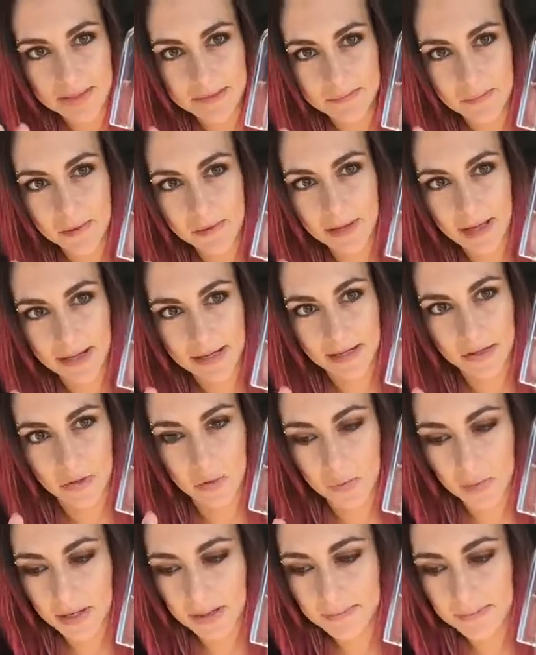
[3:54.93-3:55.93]
It's more like a
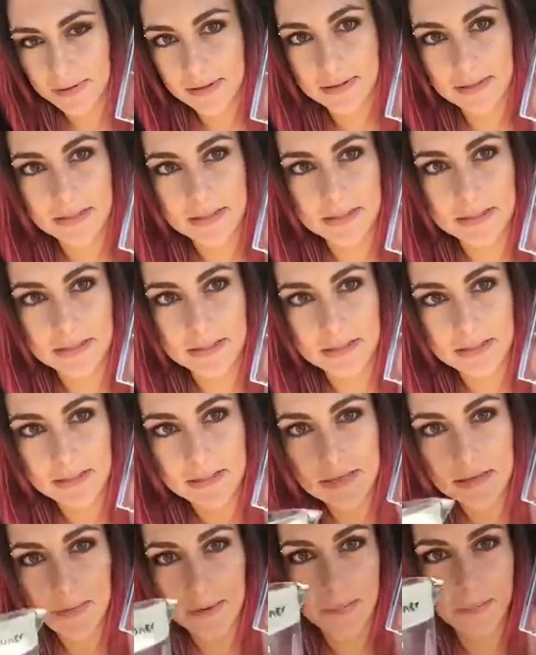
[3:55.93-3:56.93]
cream
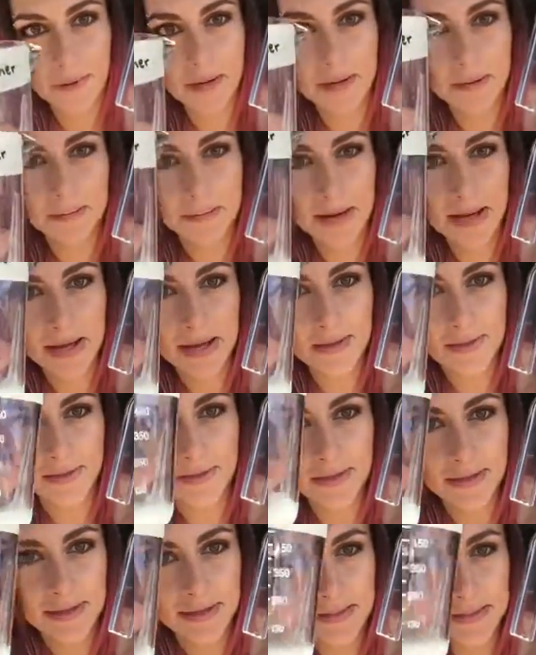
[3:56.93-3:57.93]
consistency. When we compare
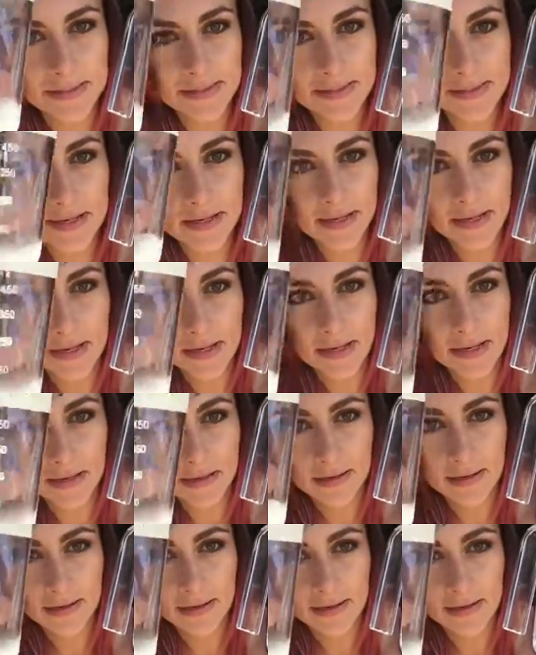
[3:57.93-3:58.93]
this,
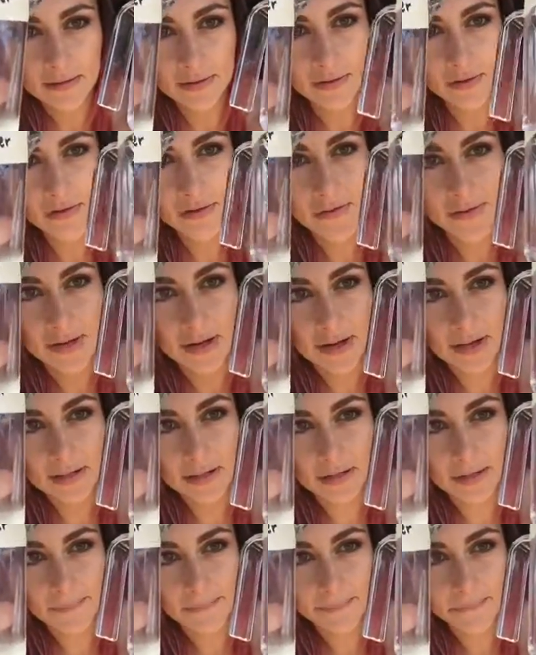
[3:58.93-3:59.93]
look at the
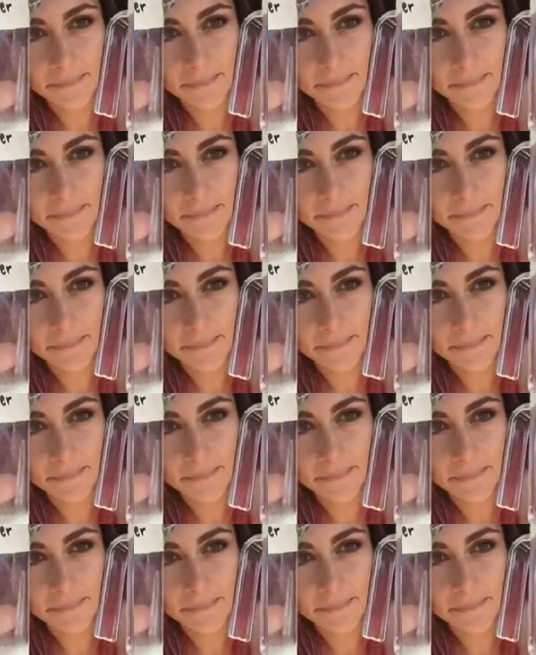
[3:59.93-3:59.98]
color.